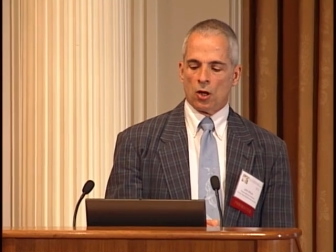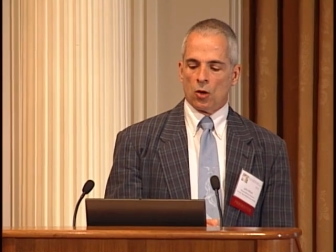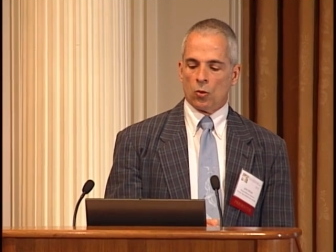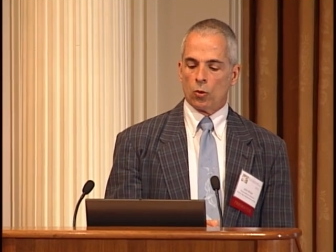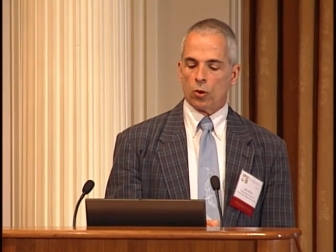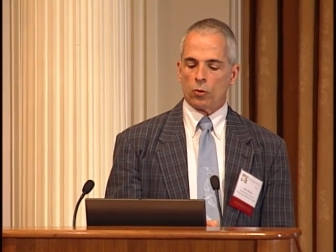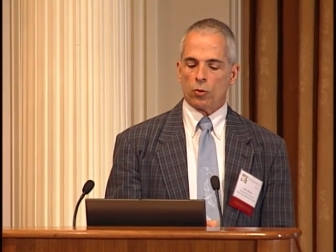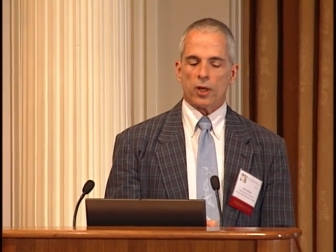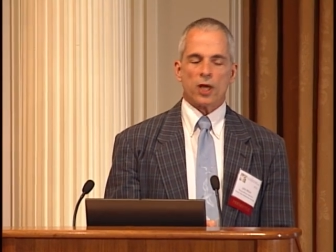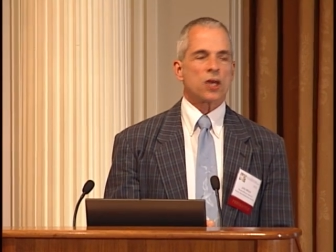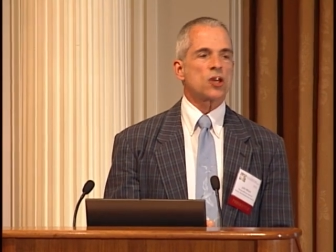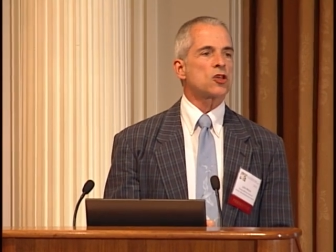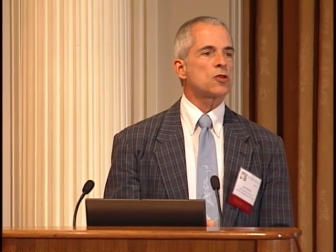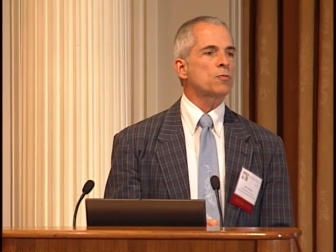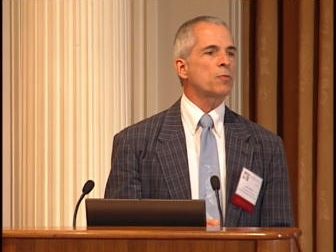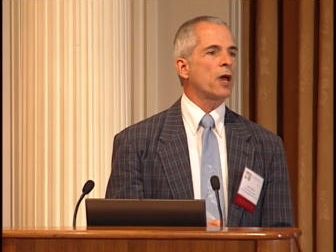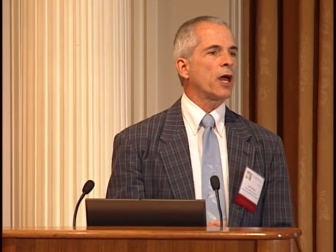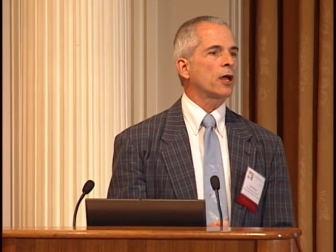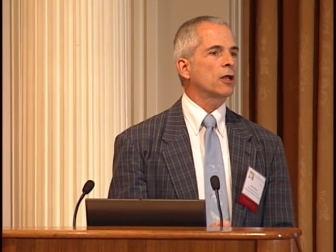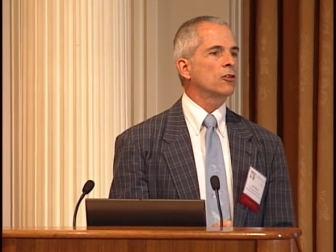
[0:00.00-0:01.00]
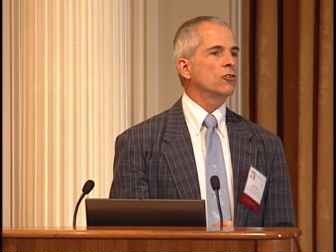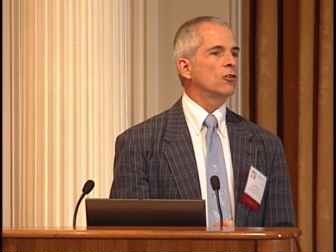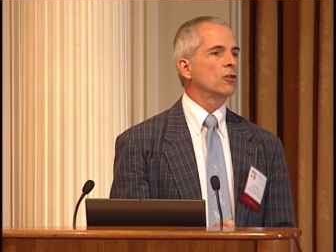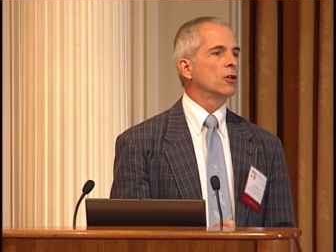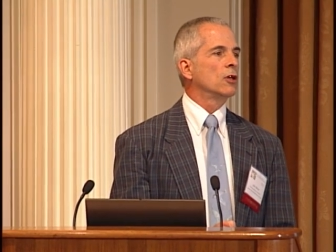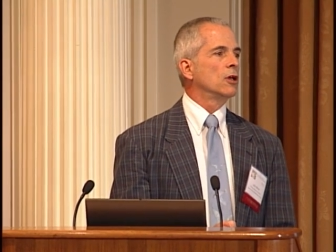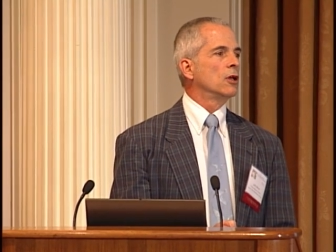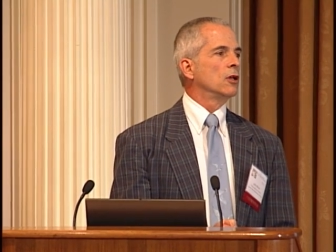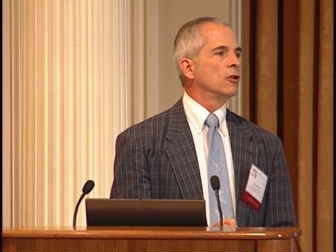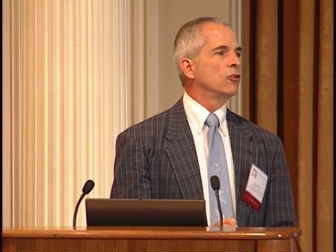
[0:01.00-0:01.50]
Would we expect
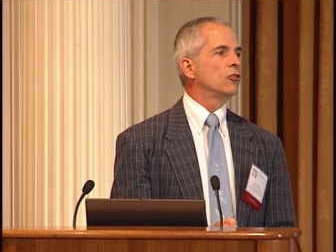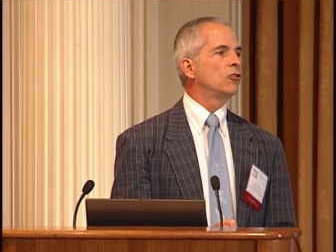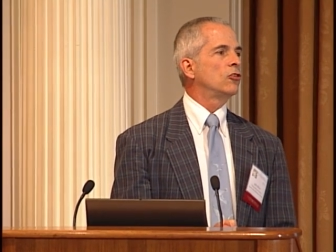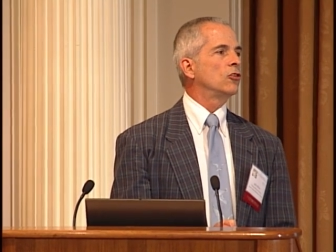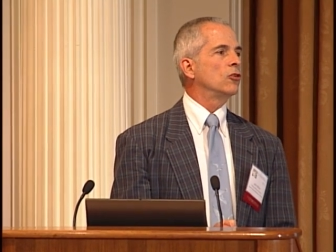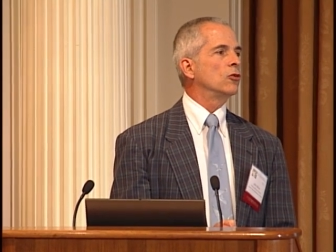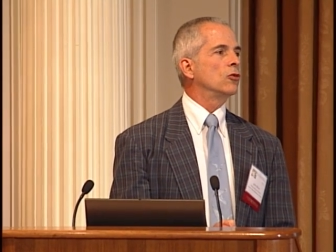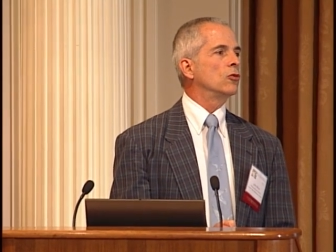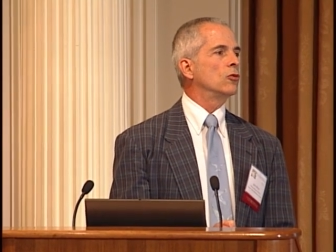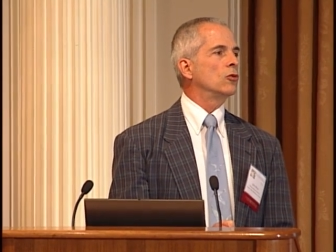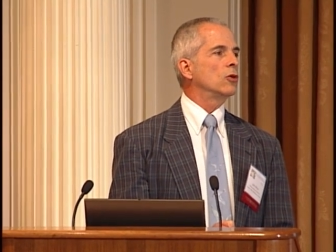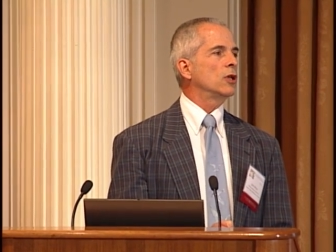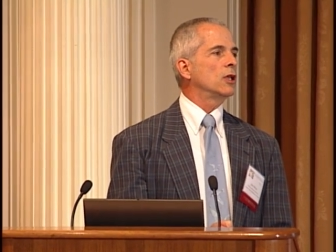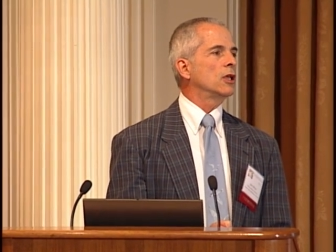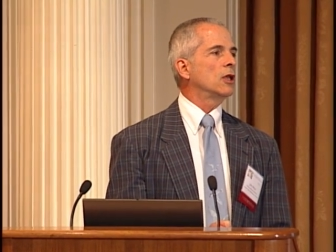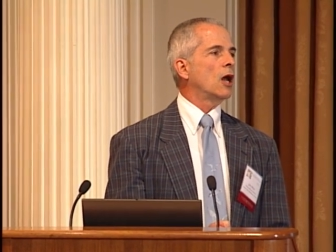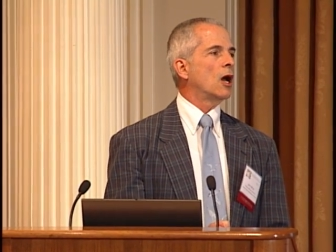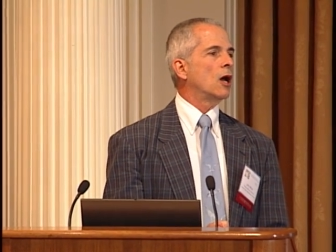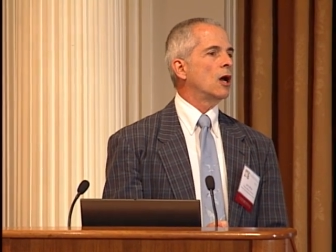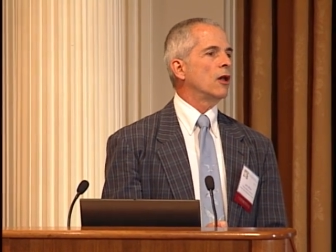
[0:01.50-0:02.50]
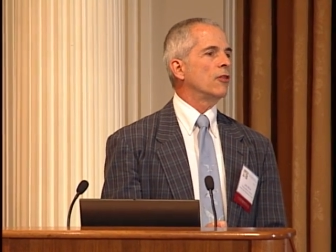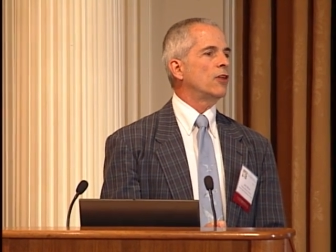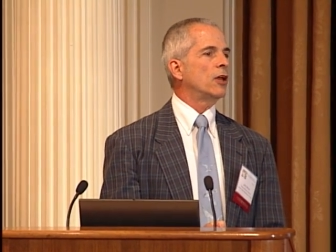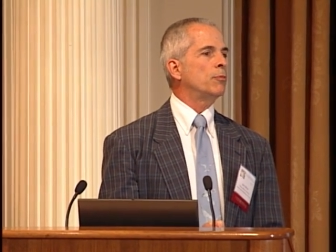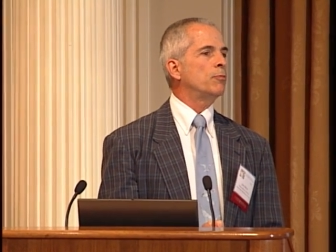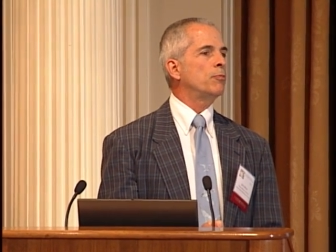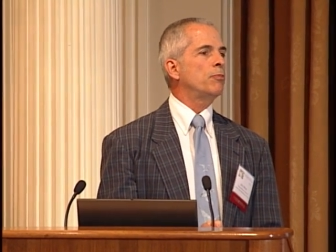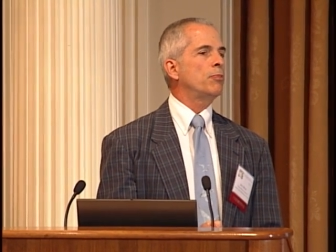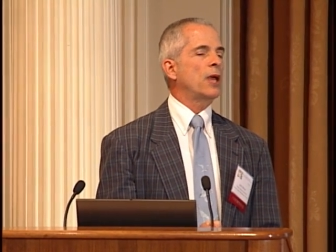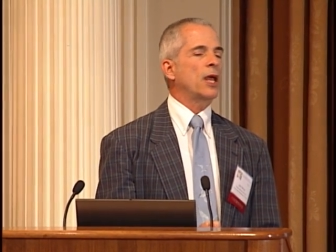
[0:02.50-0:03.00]

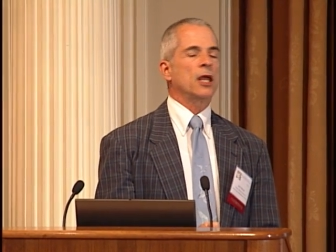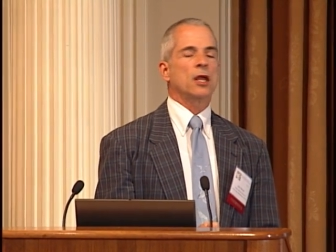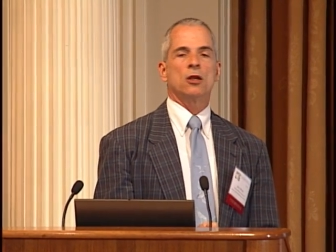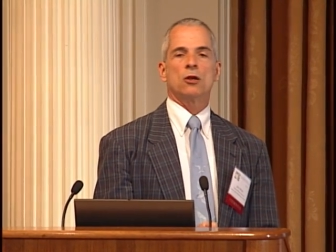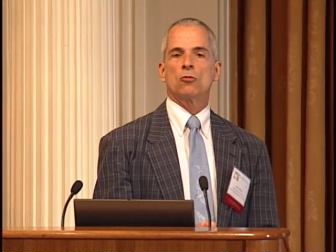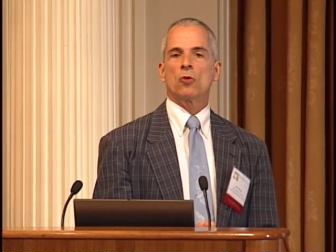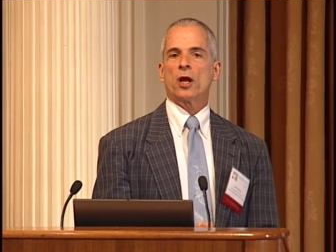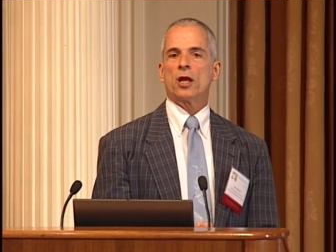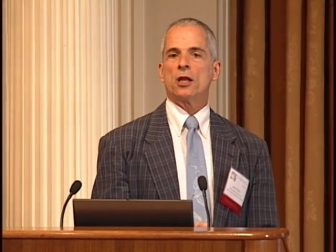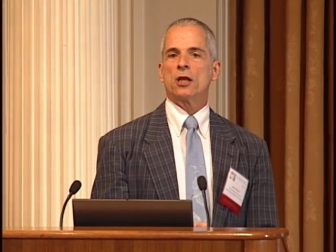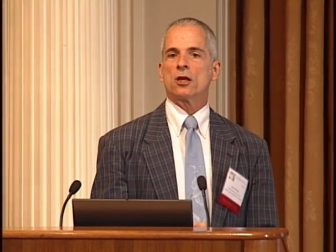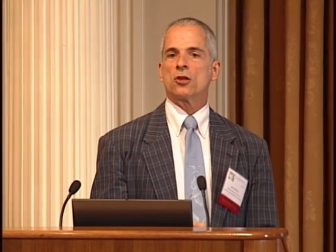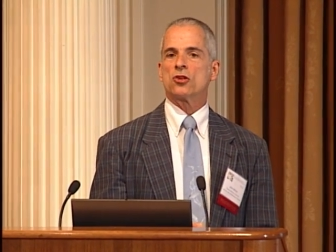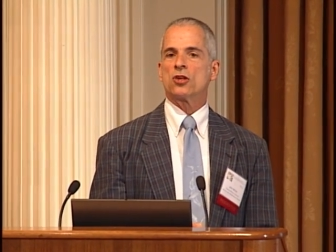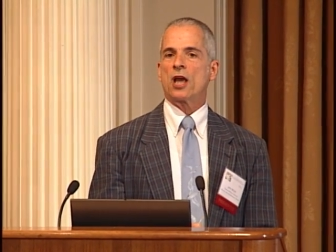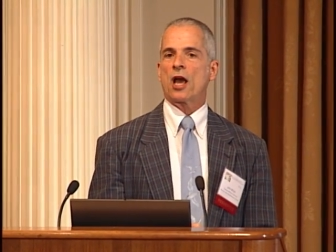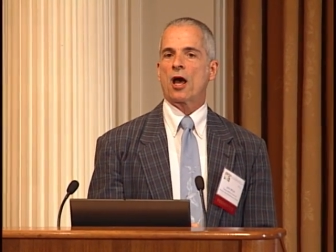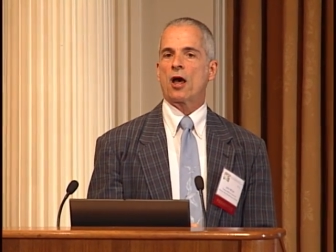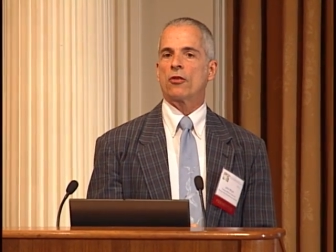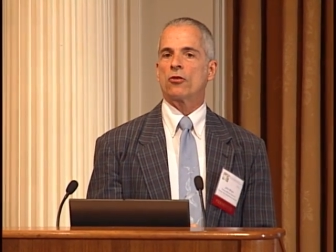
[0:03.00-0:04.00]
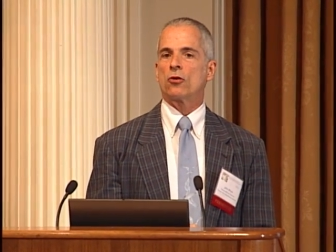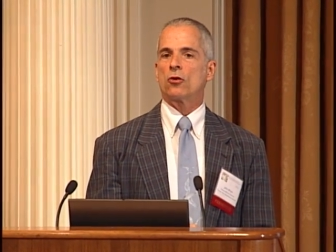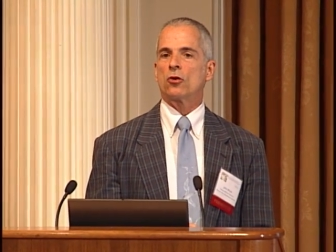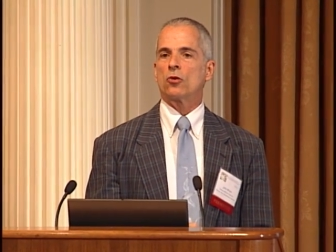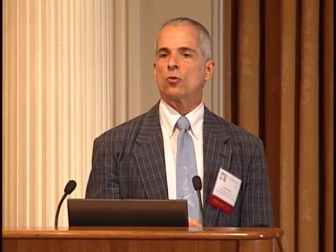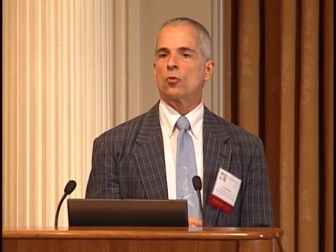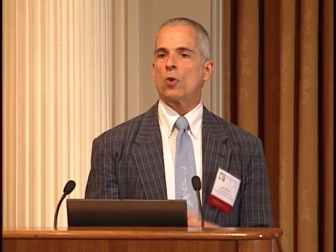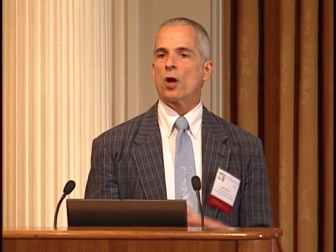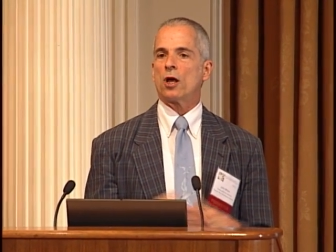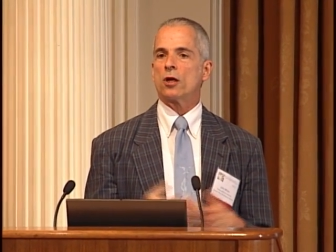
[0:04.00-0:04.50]
that pain ratings
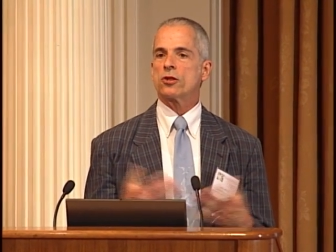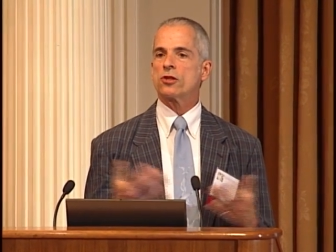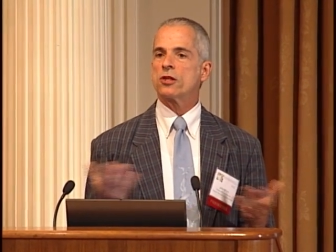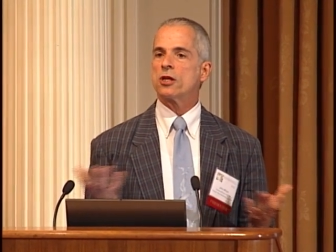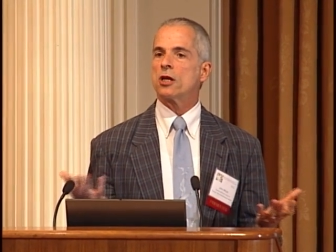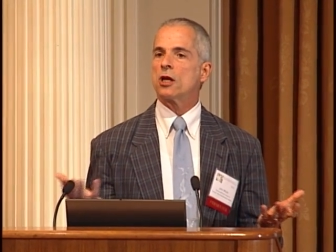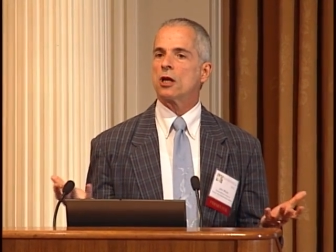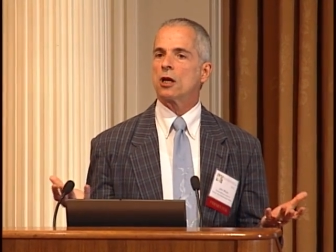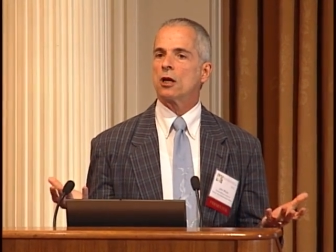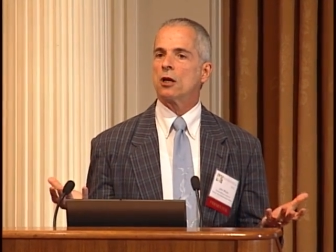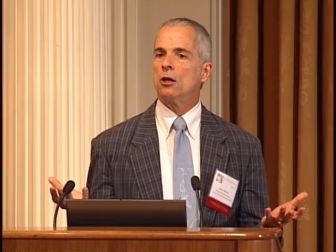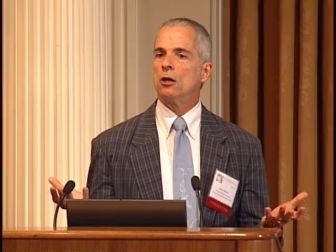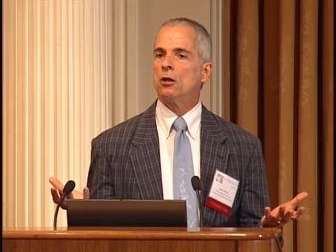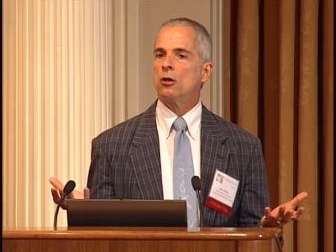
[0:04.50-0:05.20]
gathered while sitting